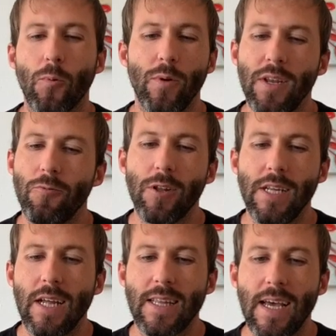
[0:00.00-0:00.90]
We didn't really
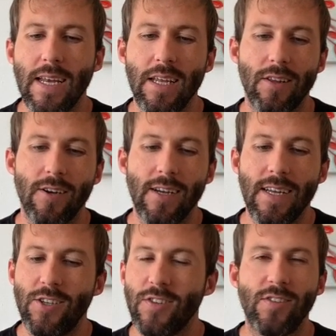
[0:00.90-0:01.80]
like that either.
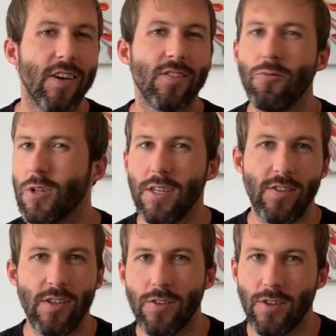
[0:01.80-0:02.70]
It just doesn't really
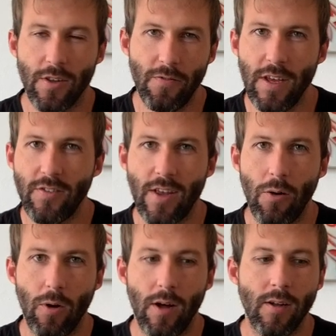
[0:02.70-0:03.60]
seal to the face that
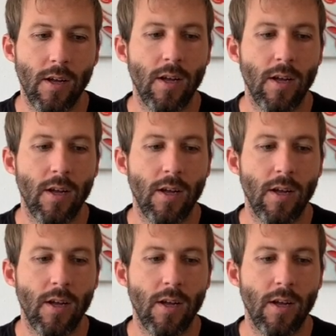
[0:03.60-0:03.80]
well.